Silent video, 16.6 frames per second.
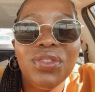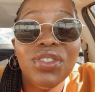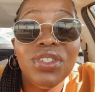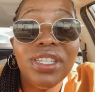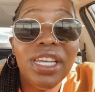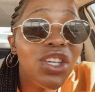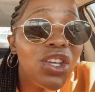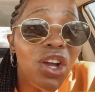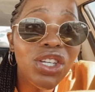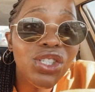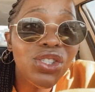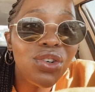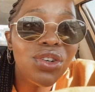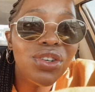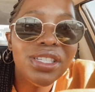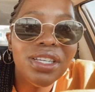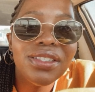was just like, yeah,
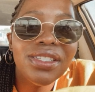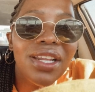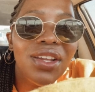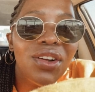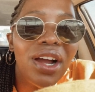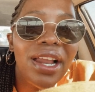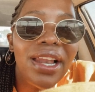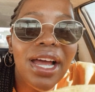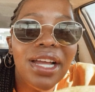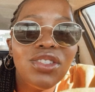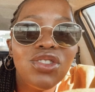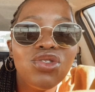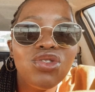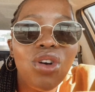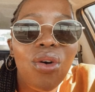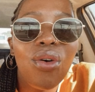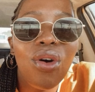sure, because I was telling her I land
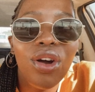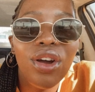so